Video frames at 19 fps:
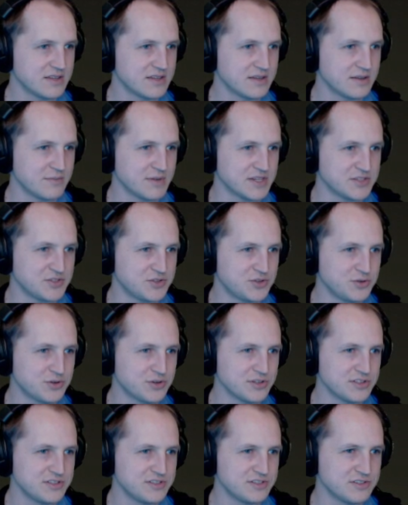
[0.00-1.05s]
Makes 2
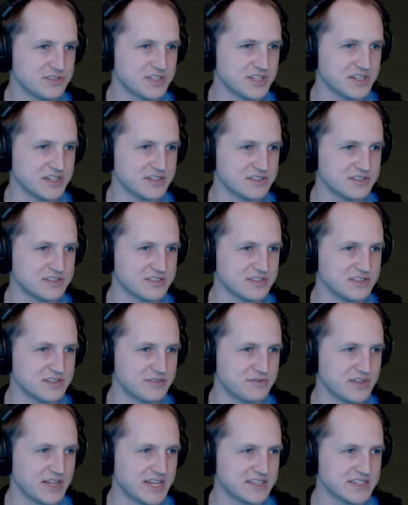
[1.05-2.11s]
crystal tears in the
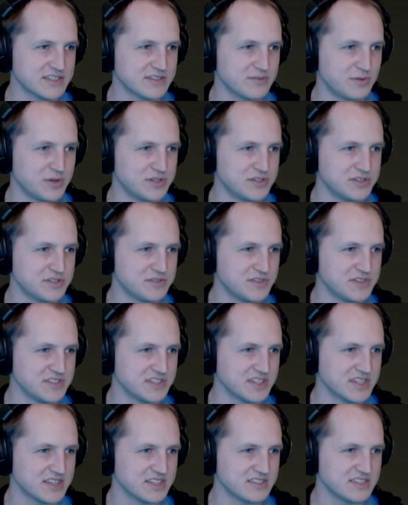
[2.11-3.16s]
Flask of Wondrous
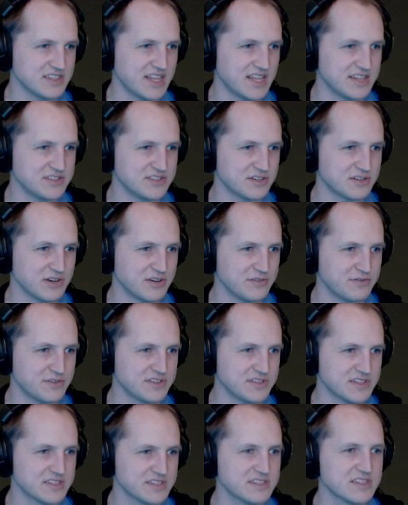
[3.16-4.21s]
Physick. This allows you to create
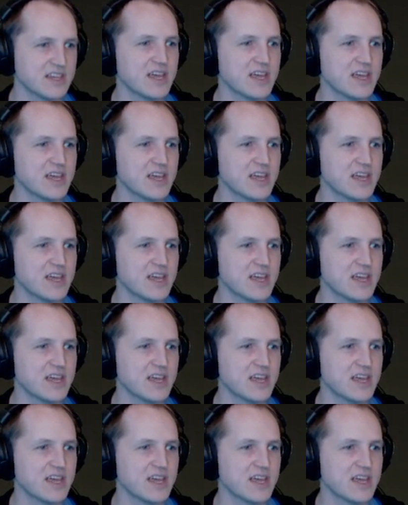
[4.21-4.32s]
physics